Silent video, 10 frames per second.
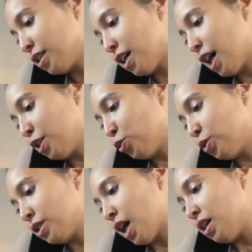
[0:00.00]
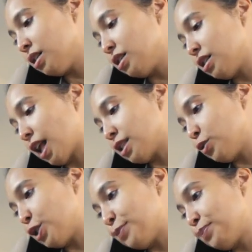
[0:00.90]
the month, let's analyze
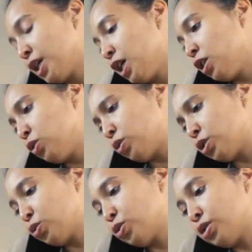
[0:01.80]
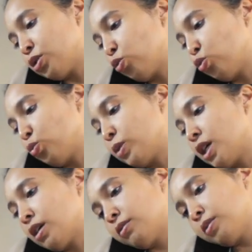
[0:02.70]
where the money is going.
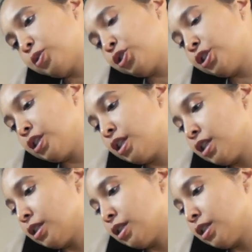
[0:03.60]
We should be able